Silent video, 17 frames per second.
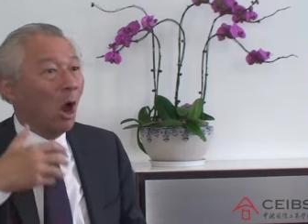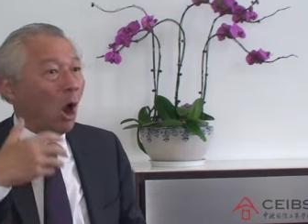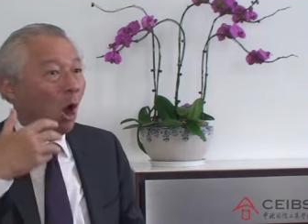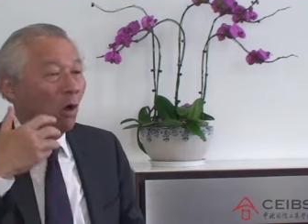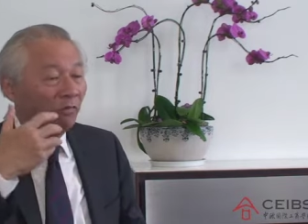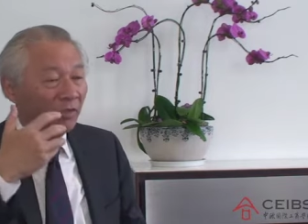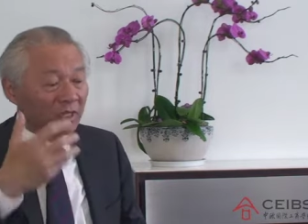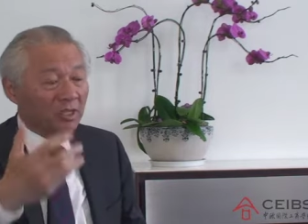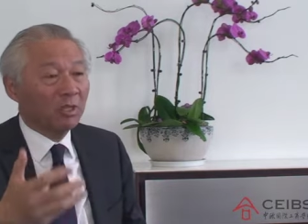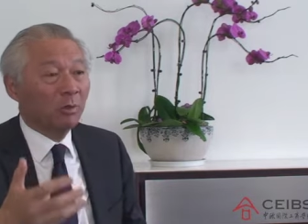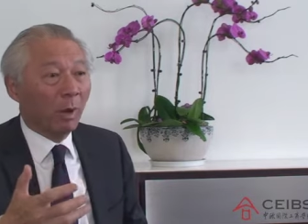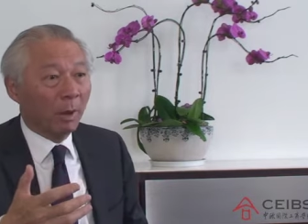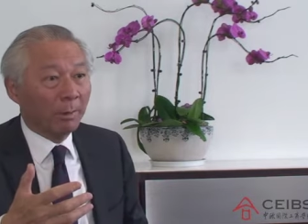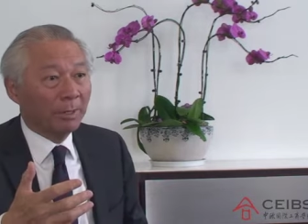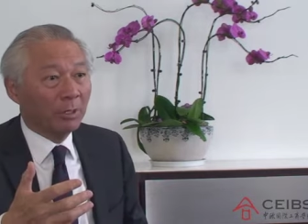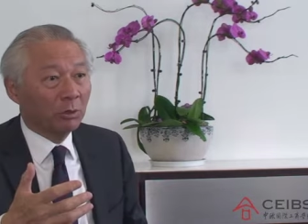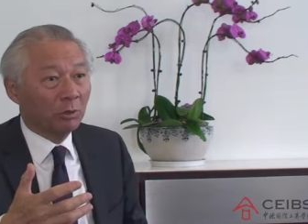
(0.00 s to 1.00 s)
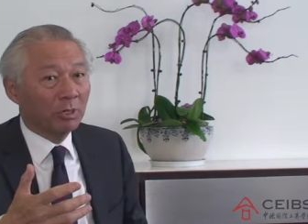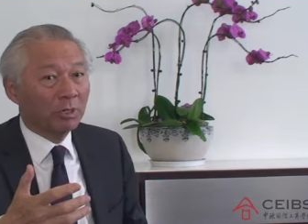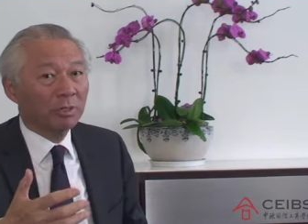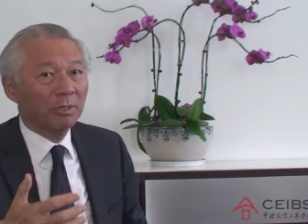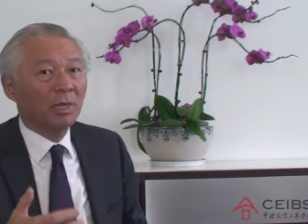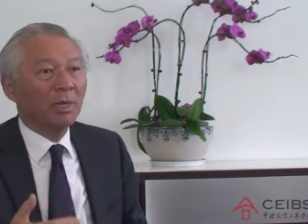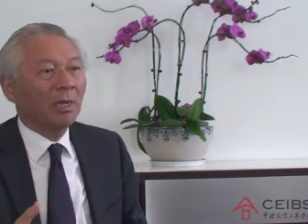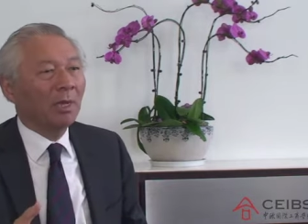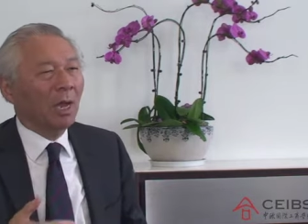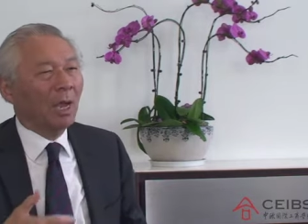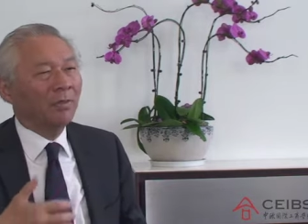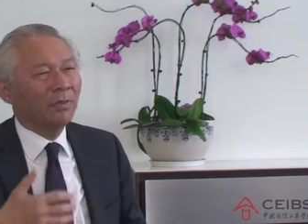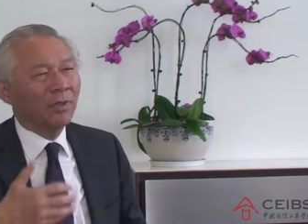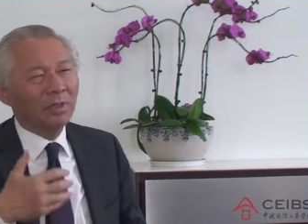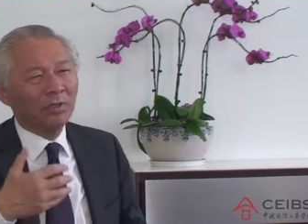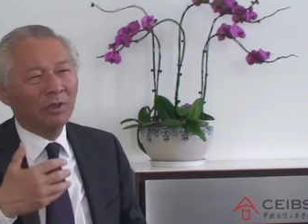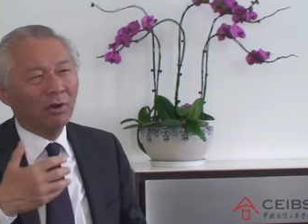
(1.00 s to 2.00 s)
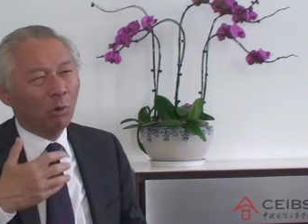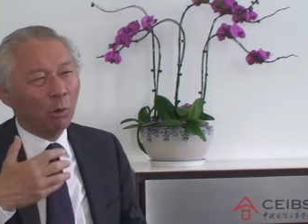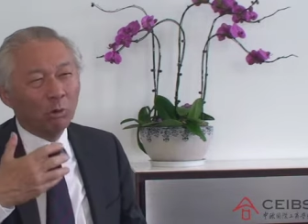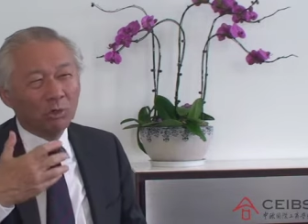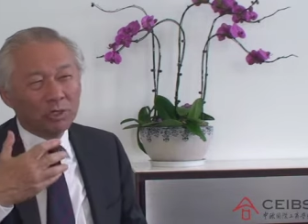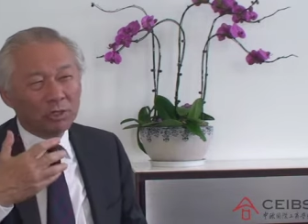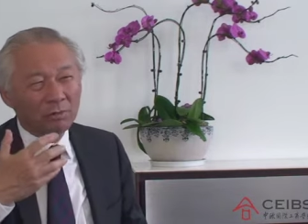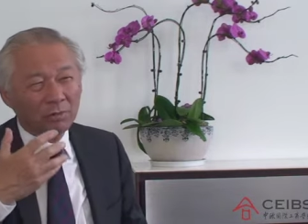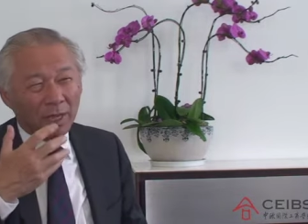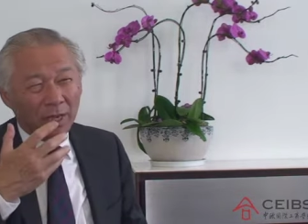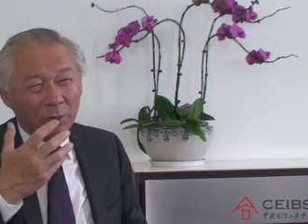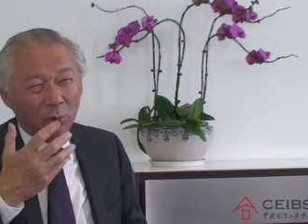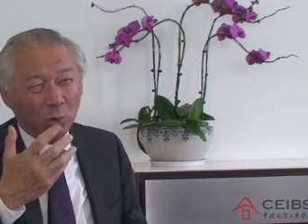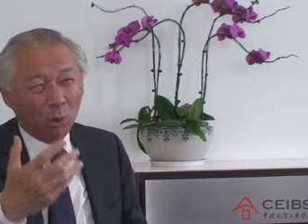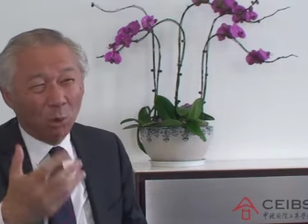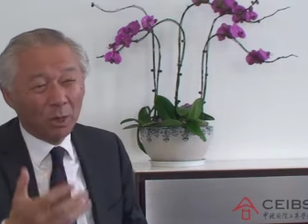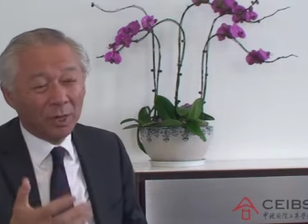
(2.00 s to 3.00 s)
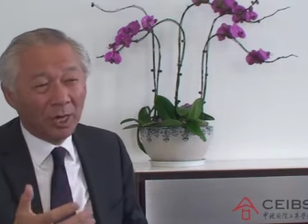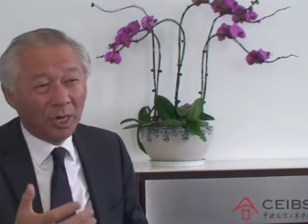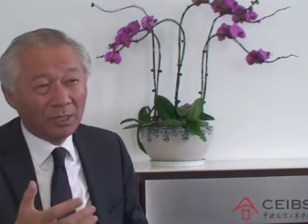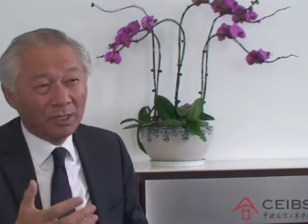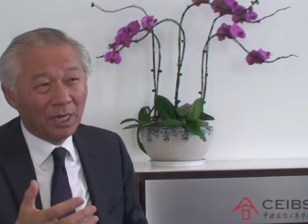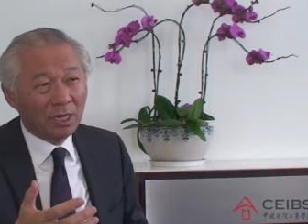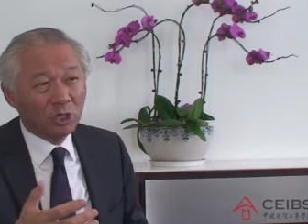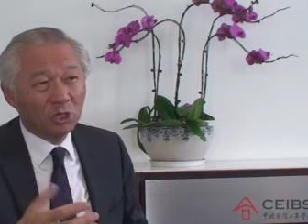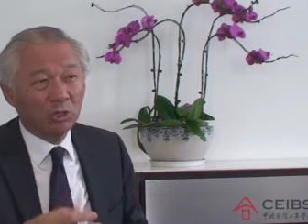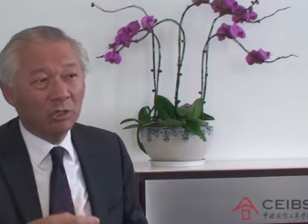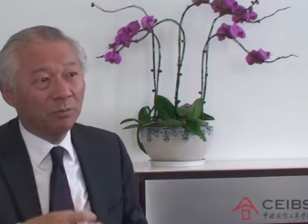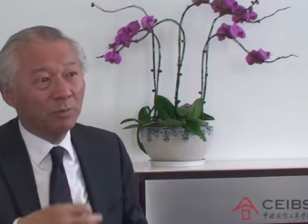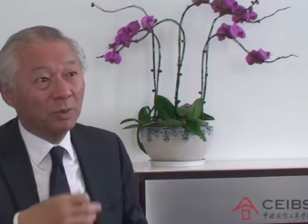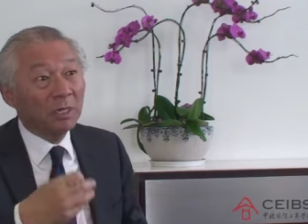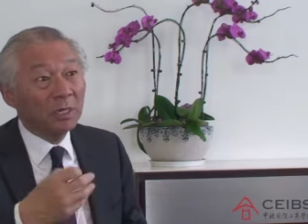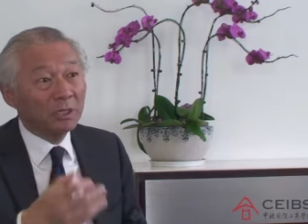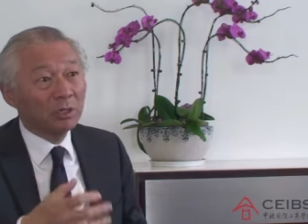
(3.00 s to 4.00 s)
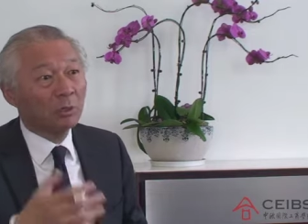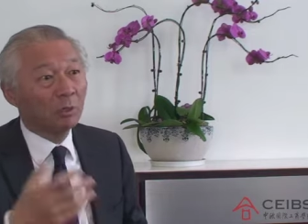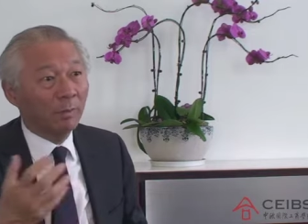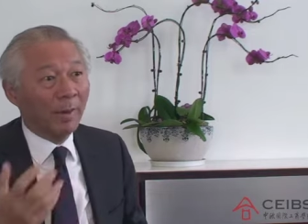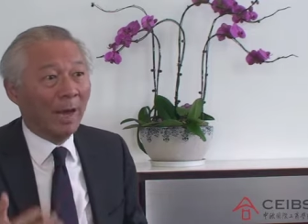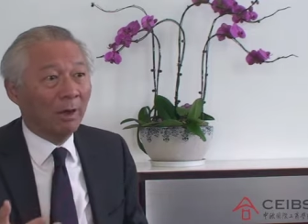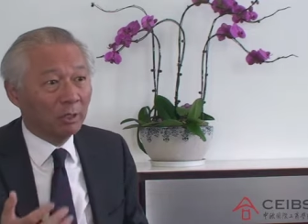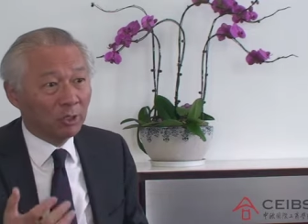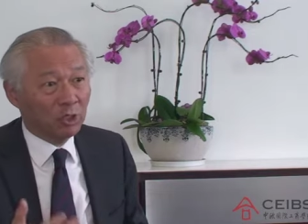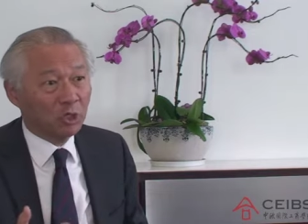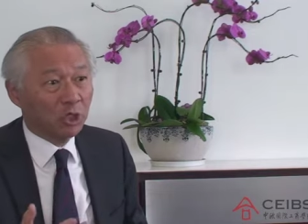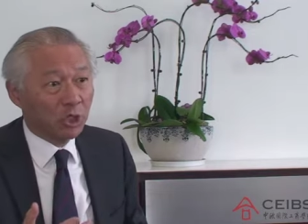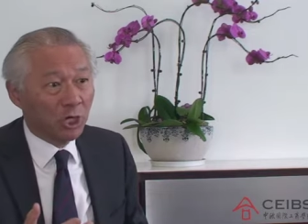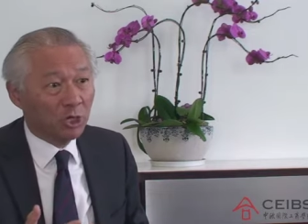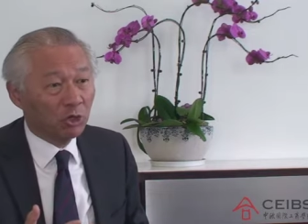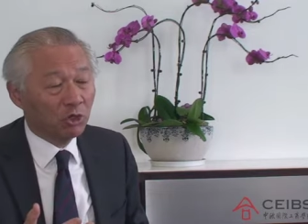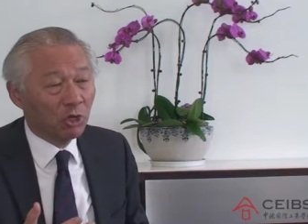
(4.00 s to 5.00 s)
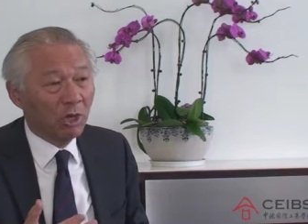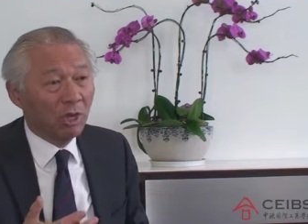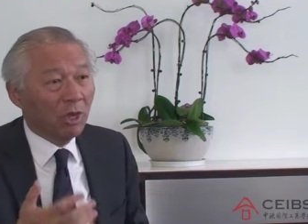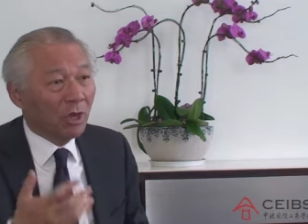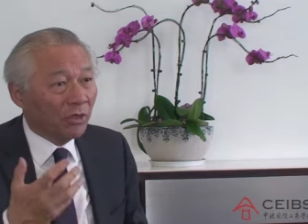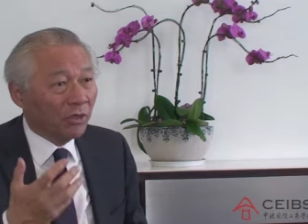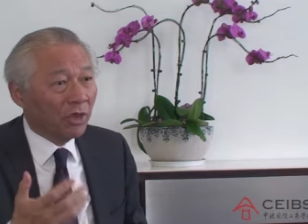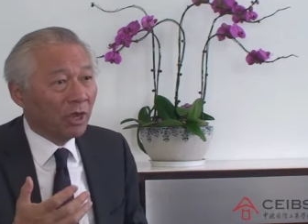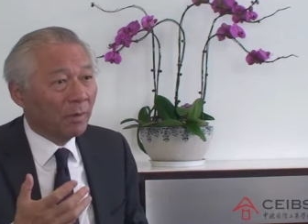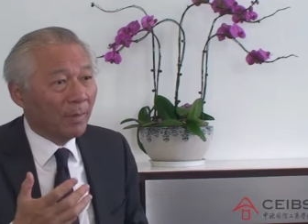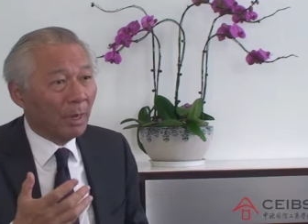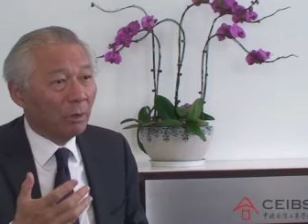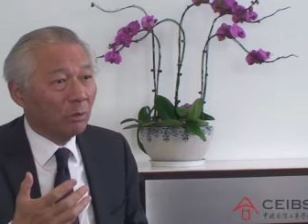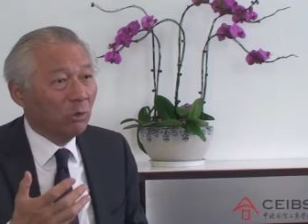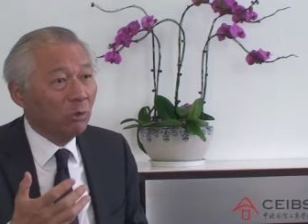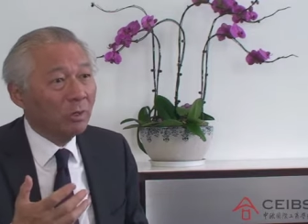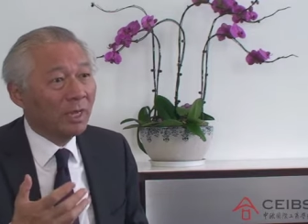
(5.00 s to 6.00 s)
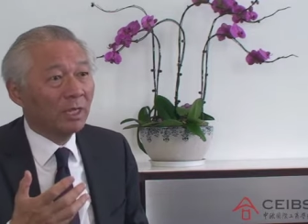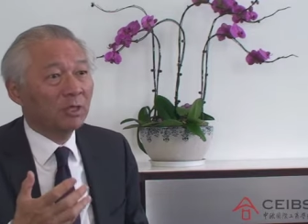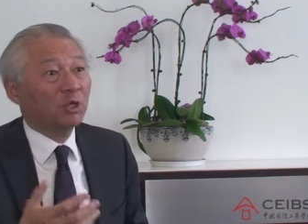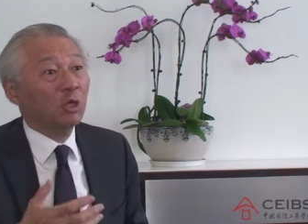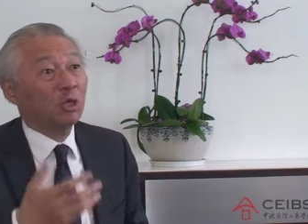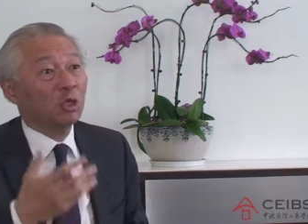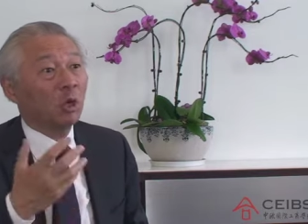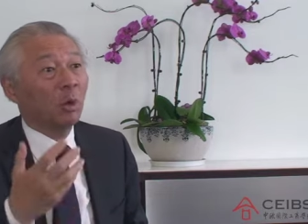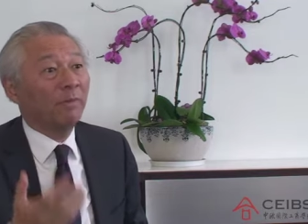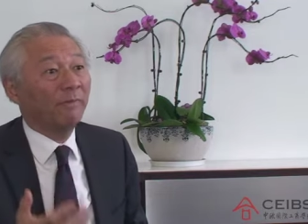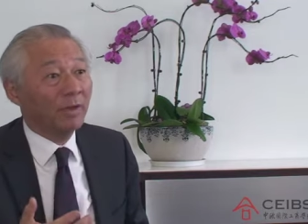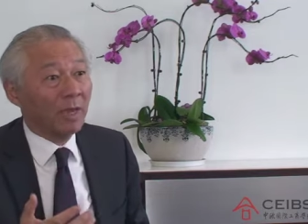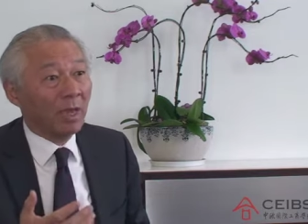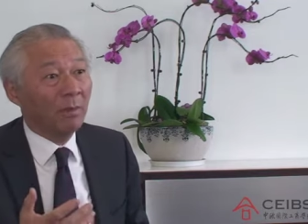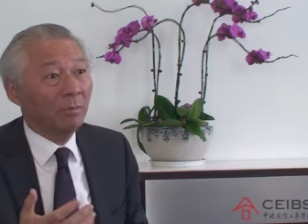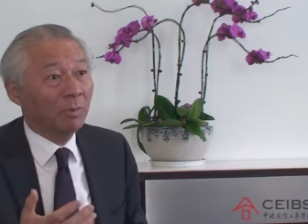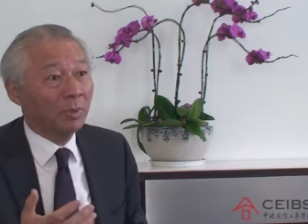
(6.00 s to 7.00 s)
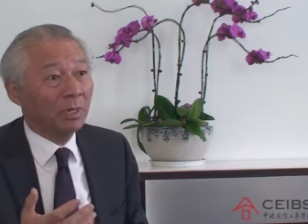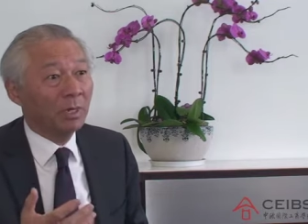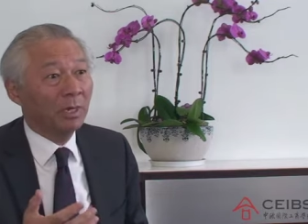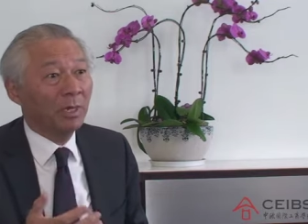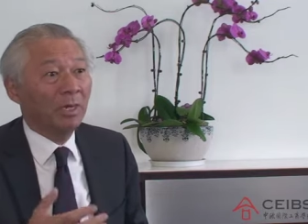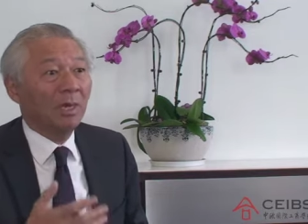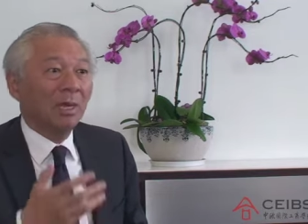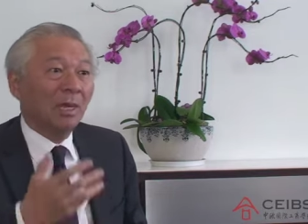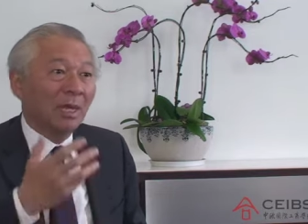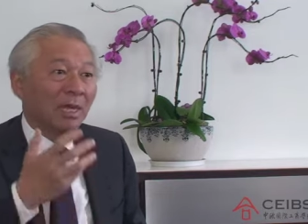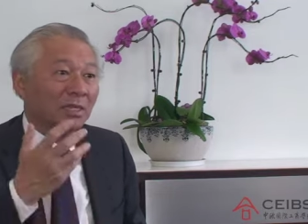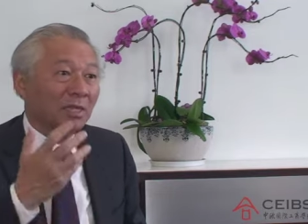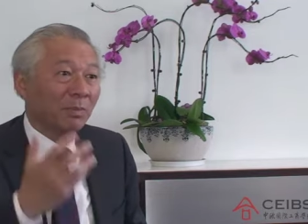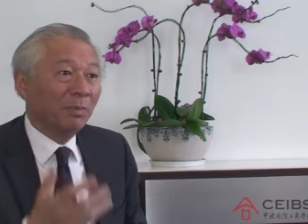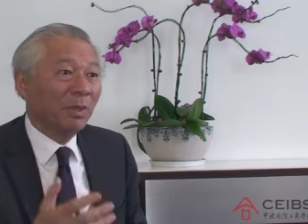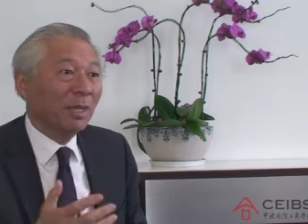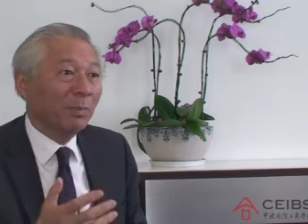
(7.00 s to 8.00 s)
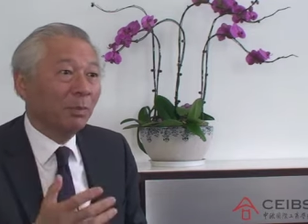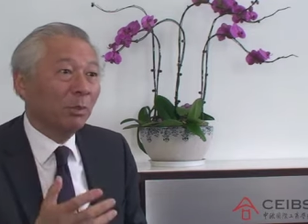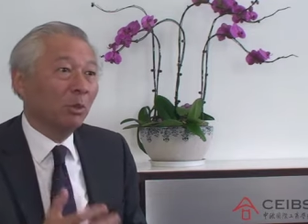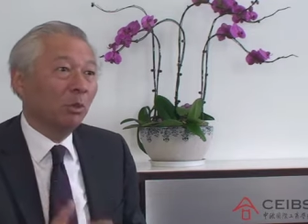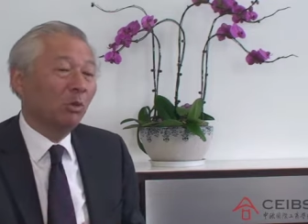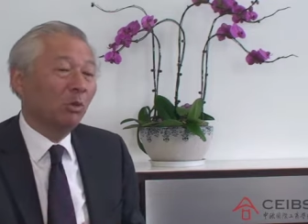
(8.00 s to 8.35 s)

of this is the way we do it. And then there are also then organizational and political barriers to change. Think about who gets to the top of a company. It's the people